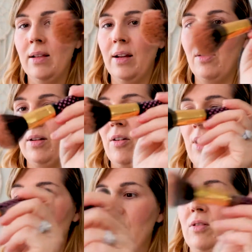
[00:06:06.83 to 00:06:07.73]
literally all
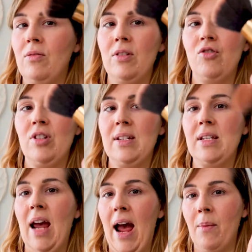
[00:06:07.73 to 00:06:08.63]
you have to do is
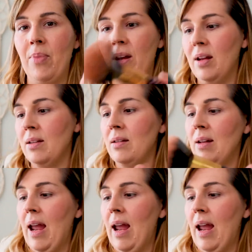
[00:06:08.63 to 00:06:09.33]
just tap it.